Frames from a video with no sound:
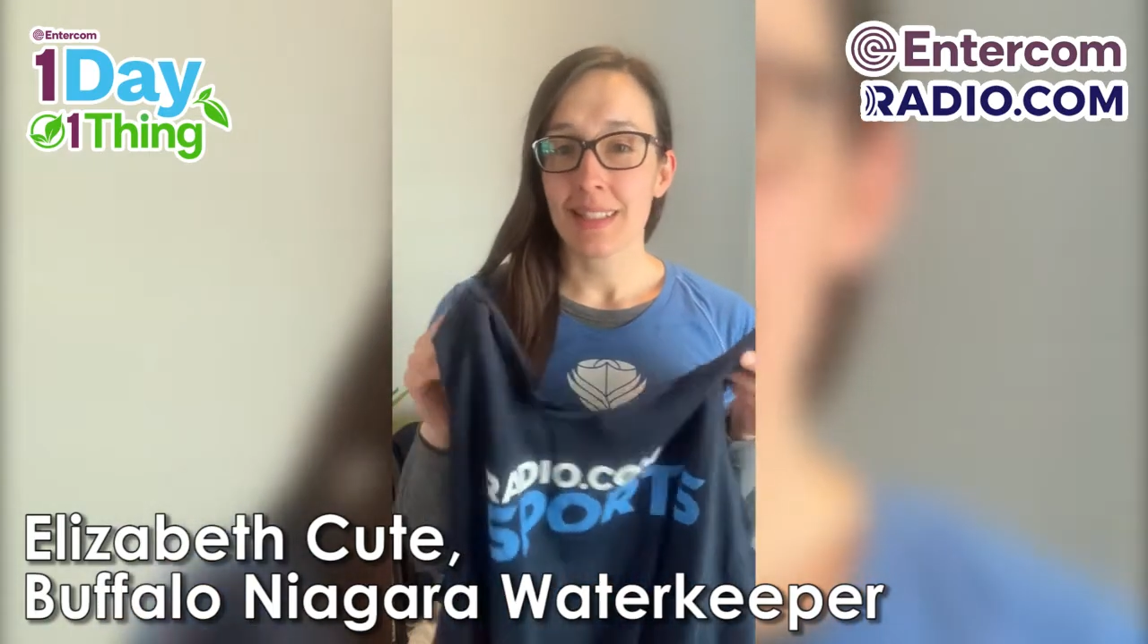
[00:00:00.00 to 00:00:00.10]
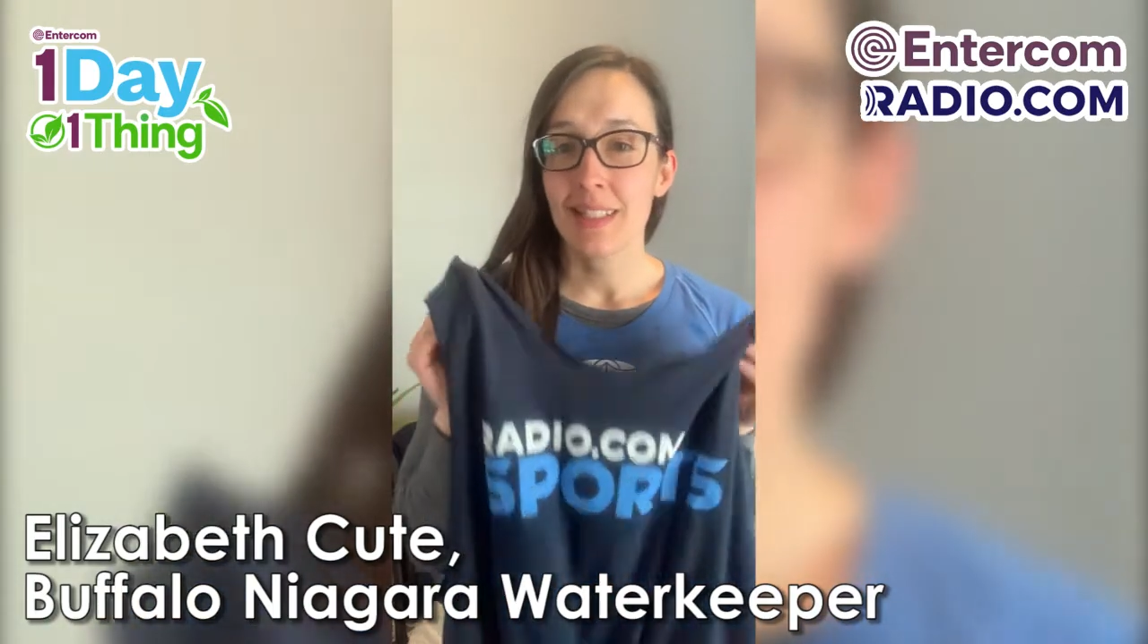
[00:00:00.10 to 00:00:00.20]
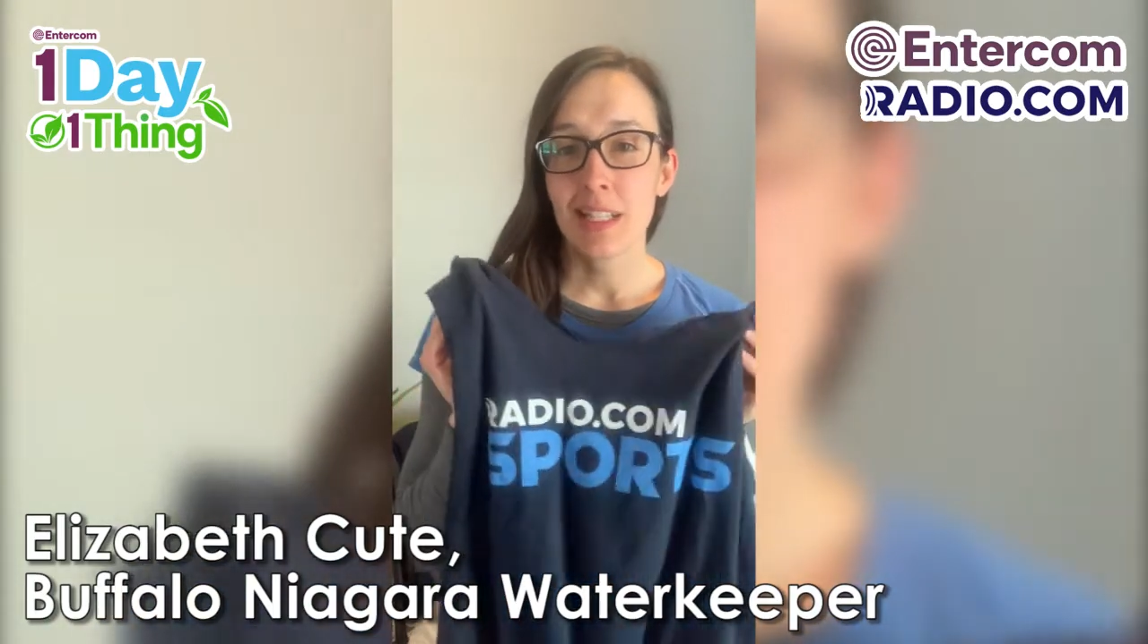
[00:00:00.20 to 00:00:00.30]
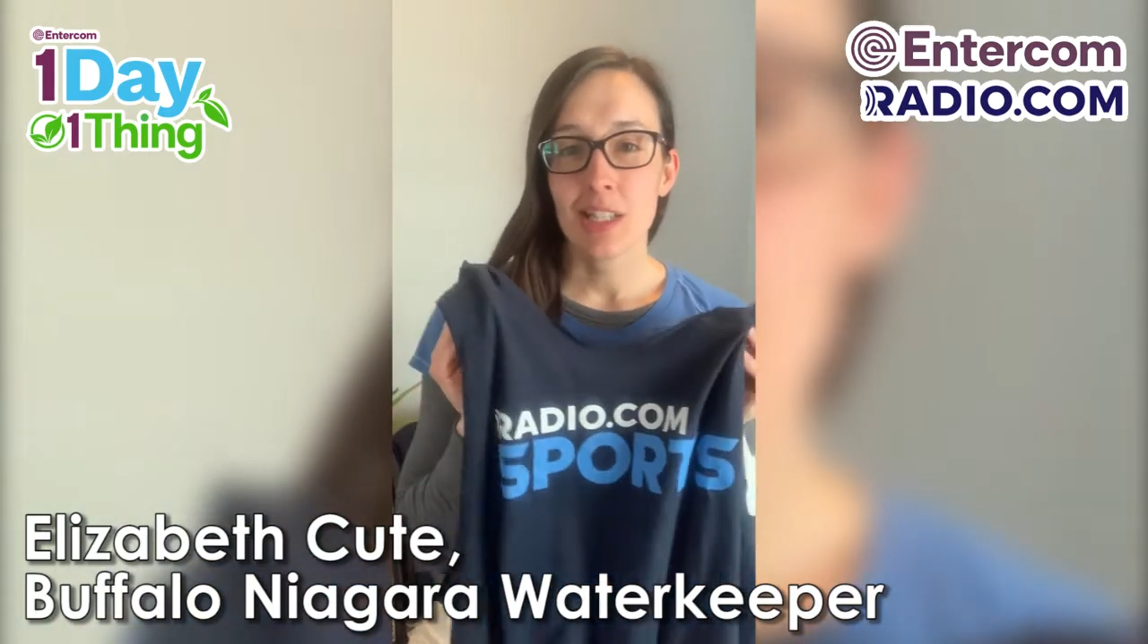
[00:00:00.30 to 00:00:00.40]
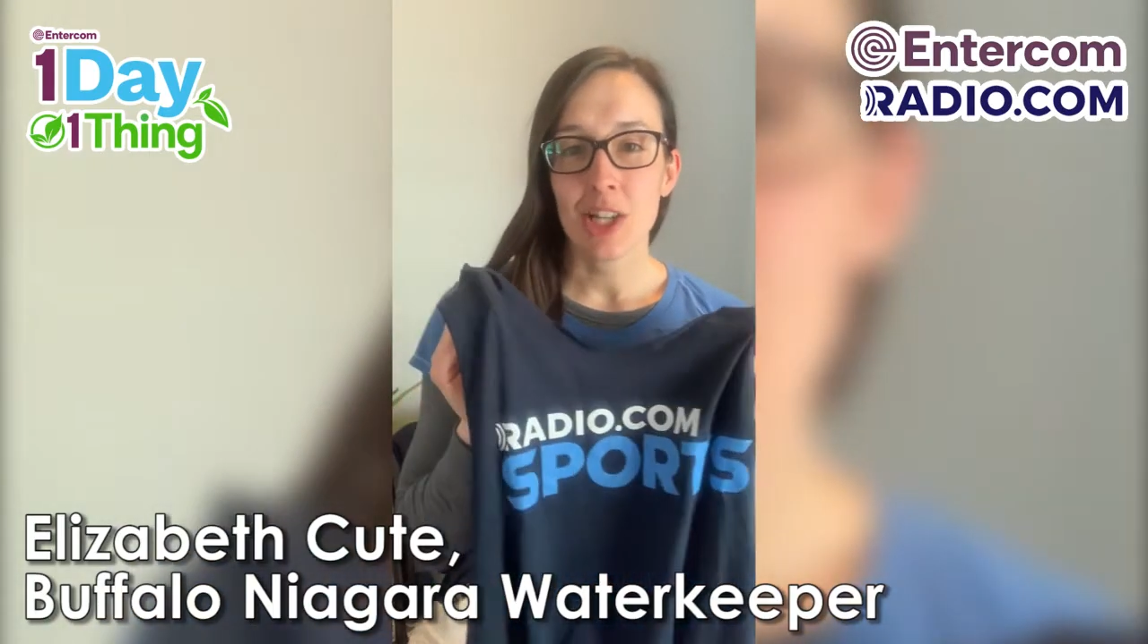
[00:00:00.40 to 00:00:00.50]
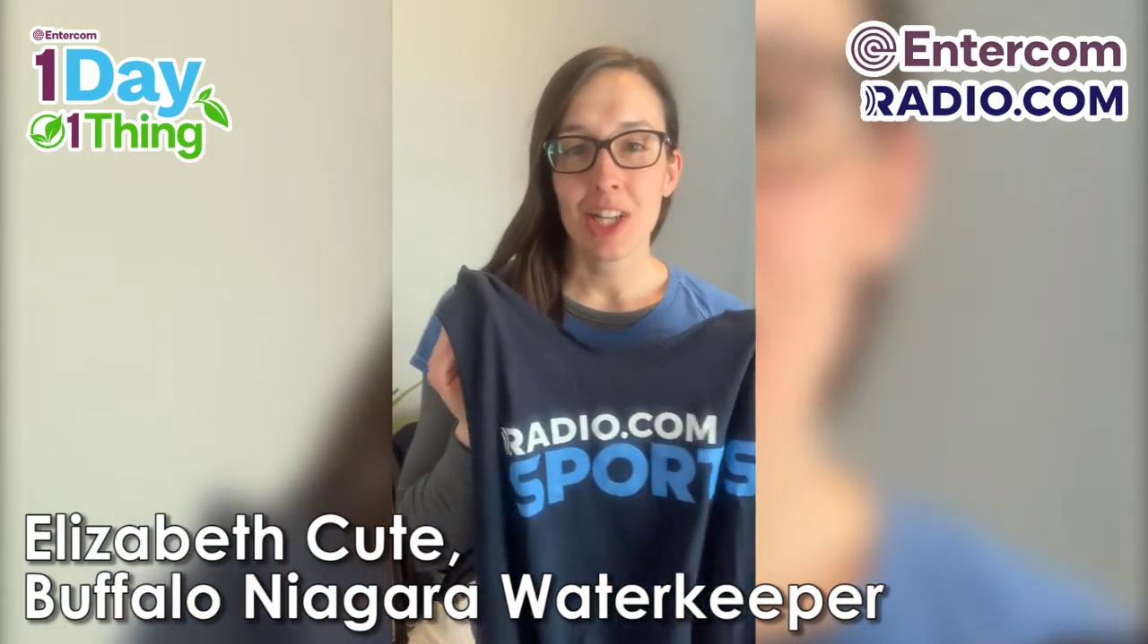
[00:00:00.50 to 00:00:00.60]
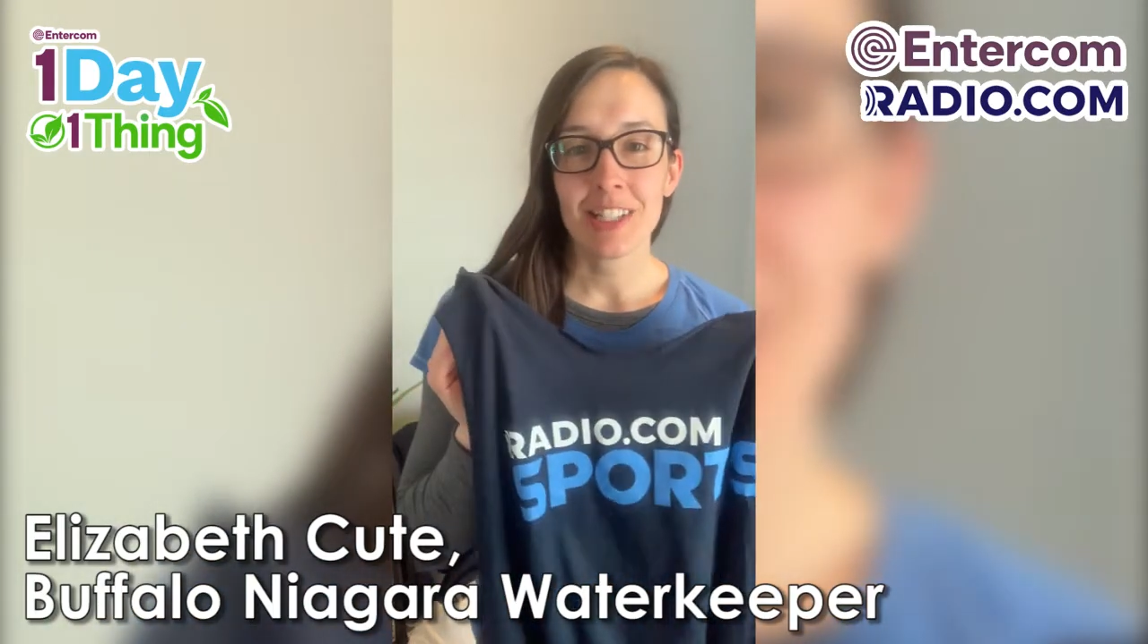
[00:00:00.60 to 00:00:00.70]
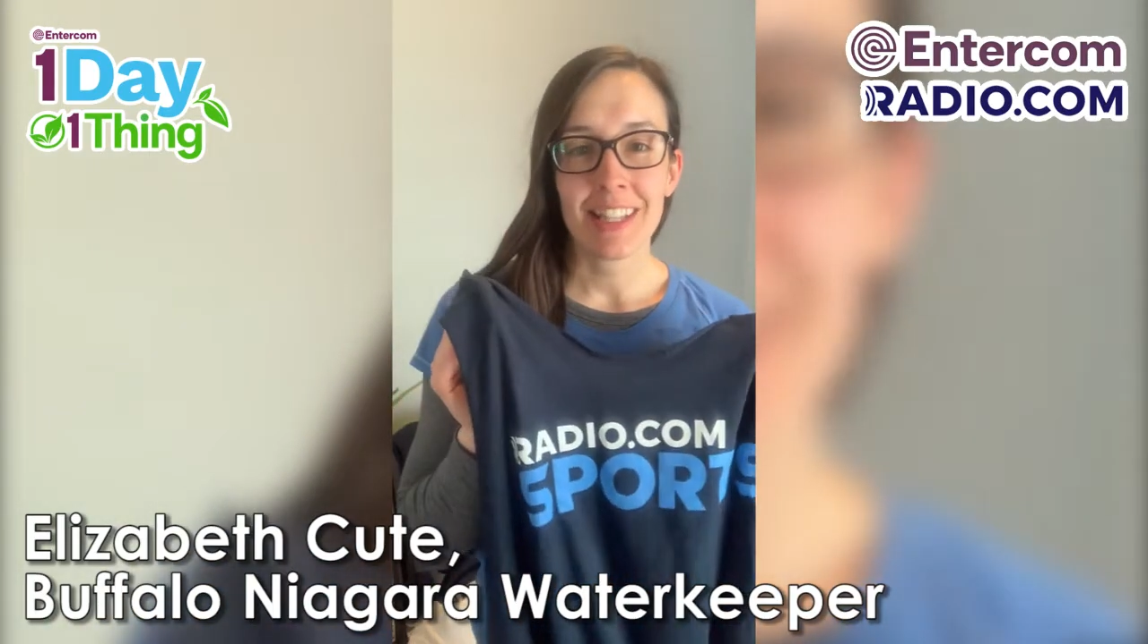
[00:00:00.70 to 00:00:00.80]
a t-shirt